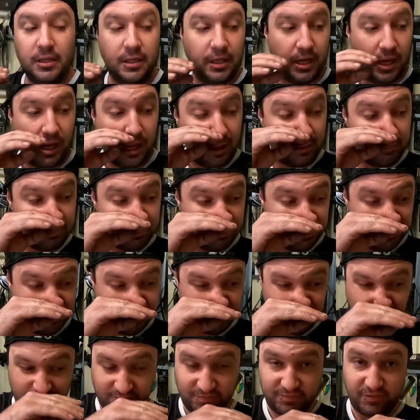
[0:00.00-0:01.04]

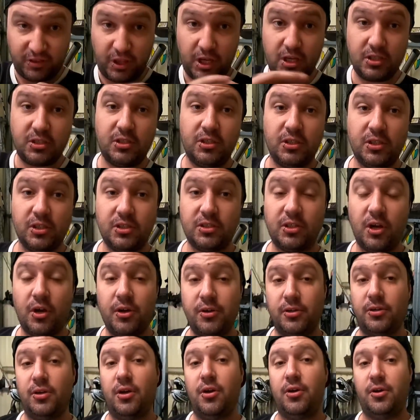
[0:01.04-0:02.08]
For those of you that
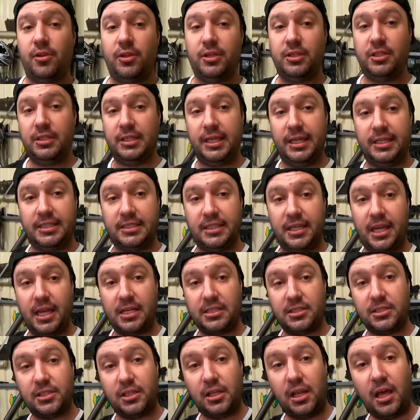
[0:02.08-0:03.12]
don't know, that didn't get to
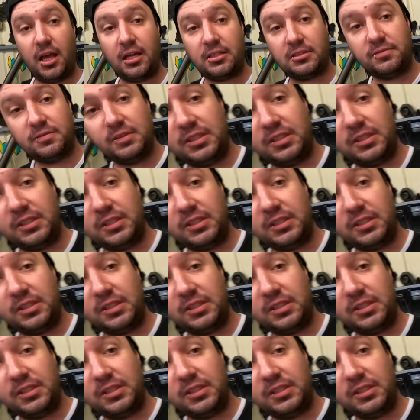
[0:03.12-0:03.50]
catch the last